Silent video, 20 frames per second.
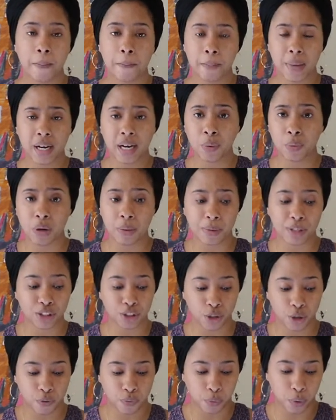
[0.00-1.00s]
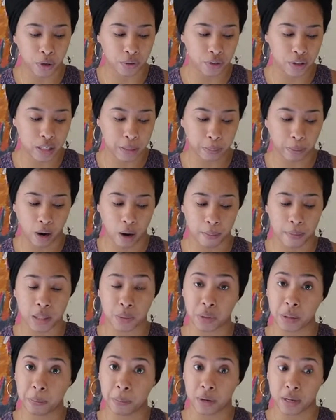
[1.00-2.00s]
Many women show forth this
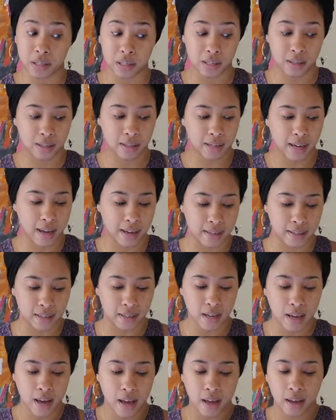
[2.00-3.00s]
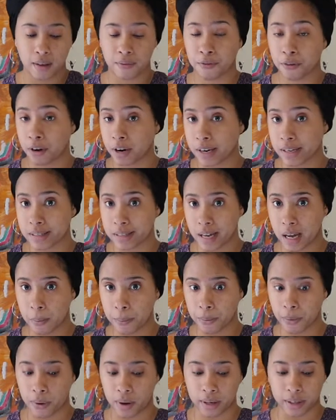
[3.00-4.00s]
promise when put to the test. For
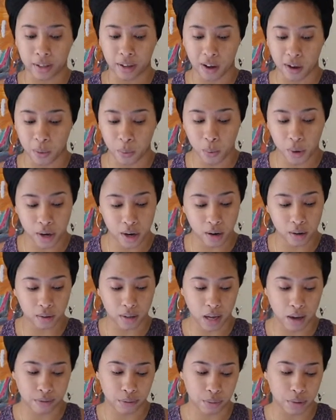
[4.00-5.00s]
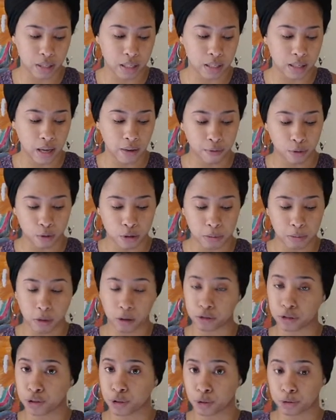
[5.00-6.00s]
example, a young widow left with several
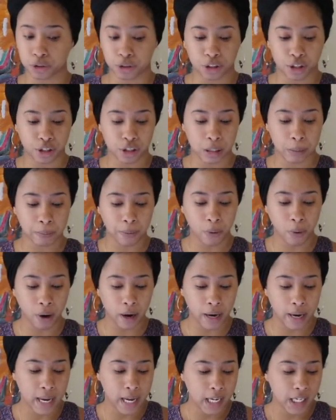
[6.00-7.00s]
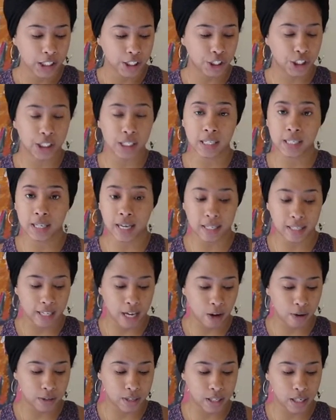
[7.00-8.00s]
small children to support. She sets
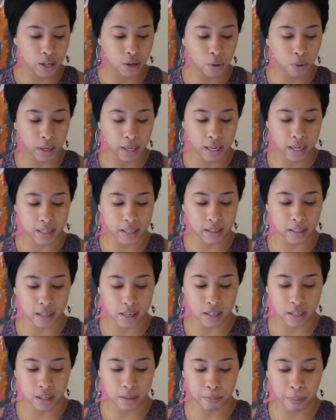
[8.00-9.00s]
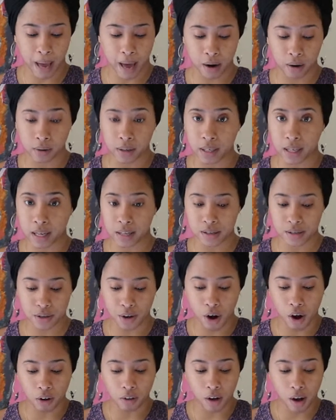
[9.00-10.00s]
out single-handedly to battle against
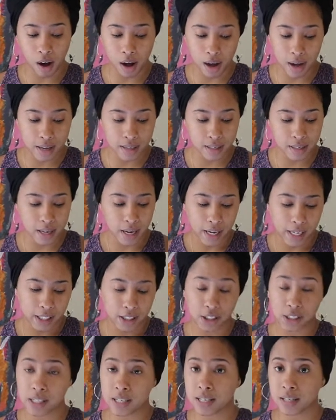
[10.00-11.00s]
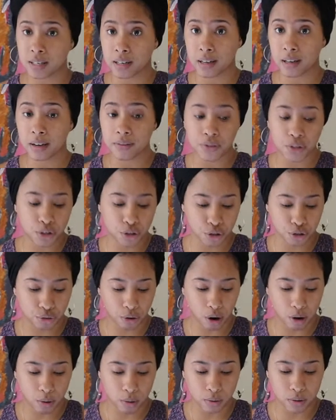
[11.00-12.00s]
all odds. She slaves and
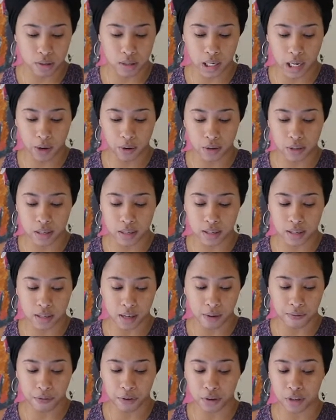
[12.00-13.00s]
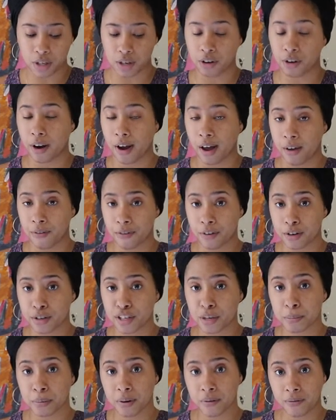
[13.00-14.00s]
struggles, dares and suffers in her effort
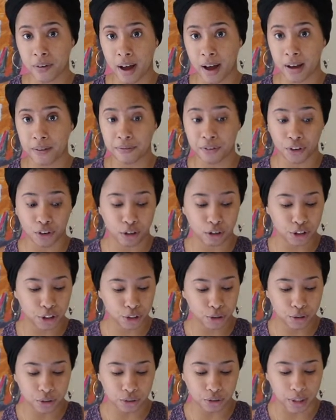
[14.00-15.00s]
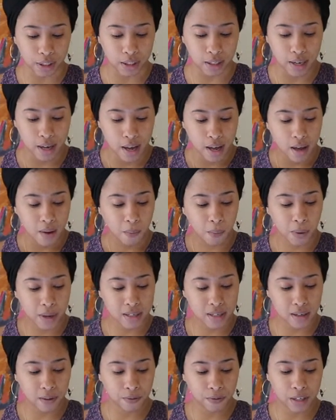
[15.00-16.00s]
to provide for her children.
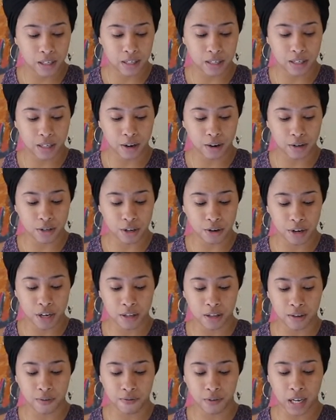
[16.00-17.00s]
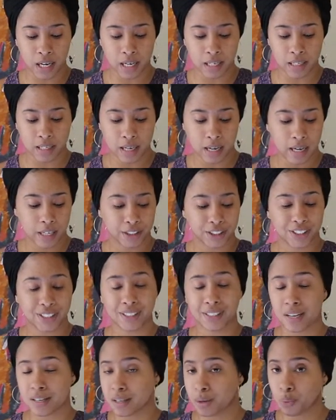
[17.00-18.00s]
When defeat stares her in the face,
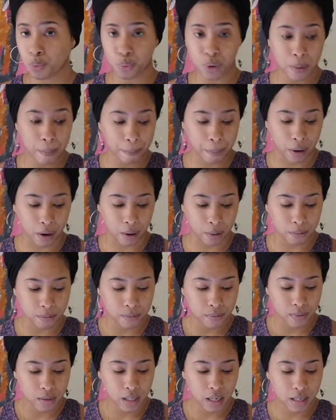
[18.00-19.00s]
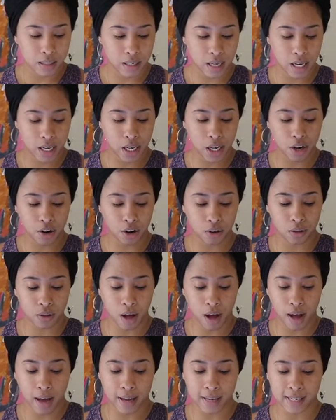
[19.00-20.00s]
she doesn't whimper. Taking her
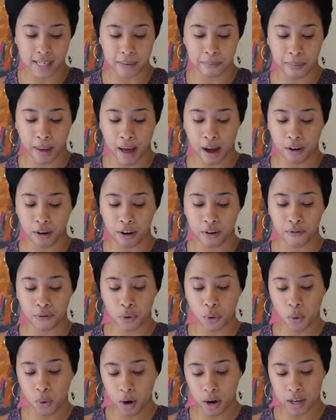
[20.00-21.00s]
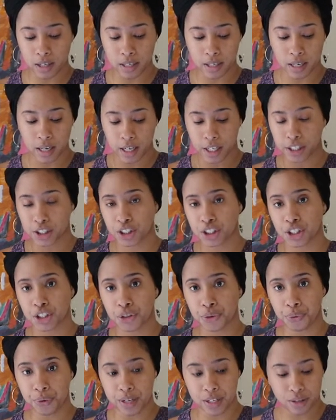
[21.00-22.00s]
lot as a matter of course,
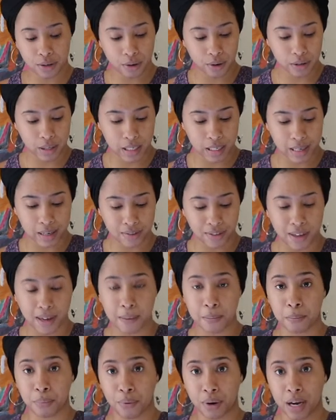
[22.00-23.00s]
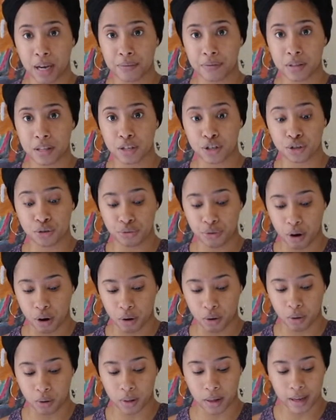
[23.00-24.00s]
she grits her teeth and braves the
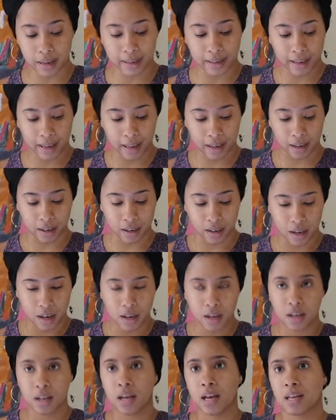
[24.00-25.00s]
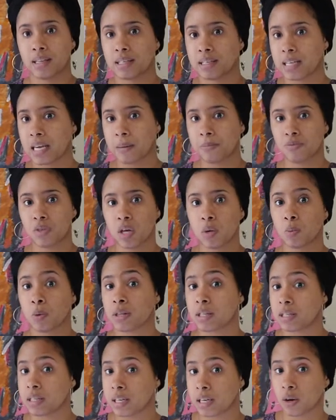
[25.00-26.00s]
struggle again. And same thing
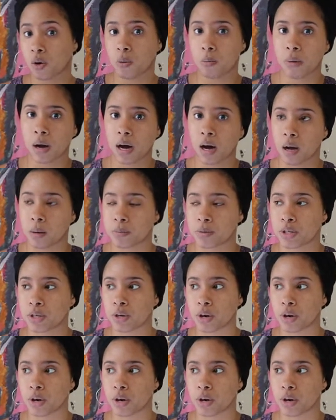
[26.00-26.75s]
with single moms.